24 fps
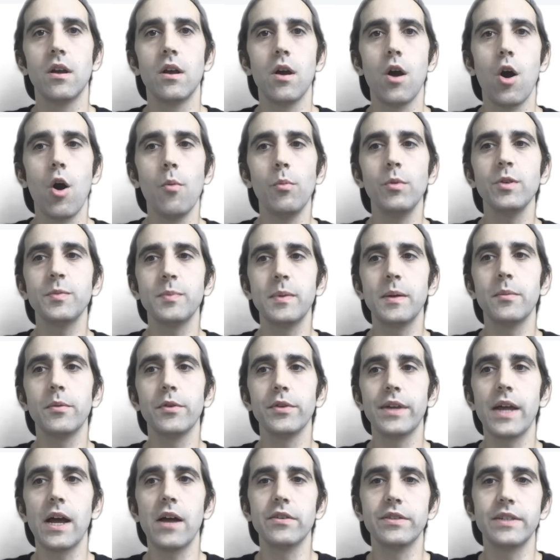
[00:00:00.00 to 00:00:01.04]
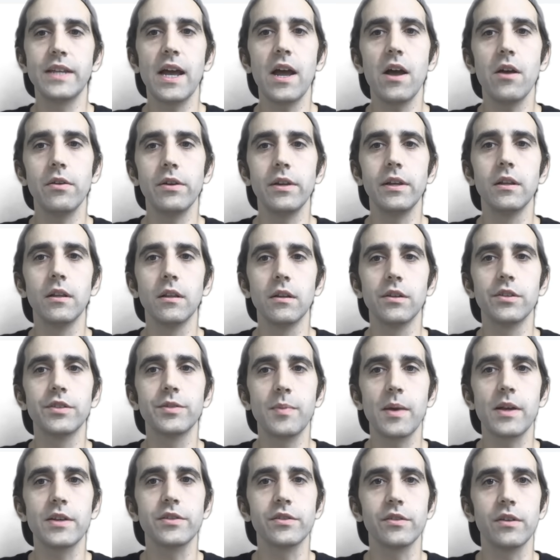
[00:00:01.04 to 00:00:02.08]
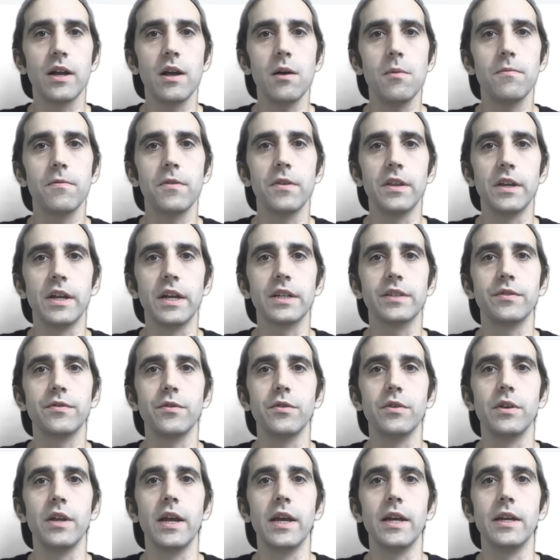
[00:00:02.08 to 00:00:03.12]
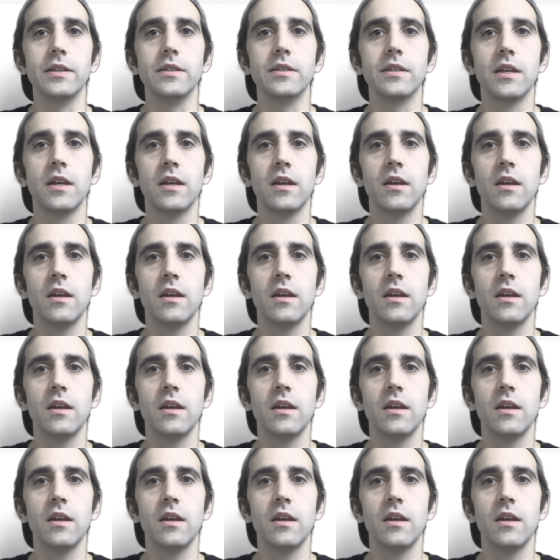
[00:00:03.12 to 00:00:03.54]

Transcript: homeless people downtown need a little special help for the next few days."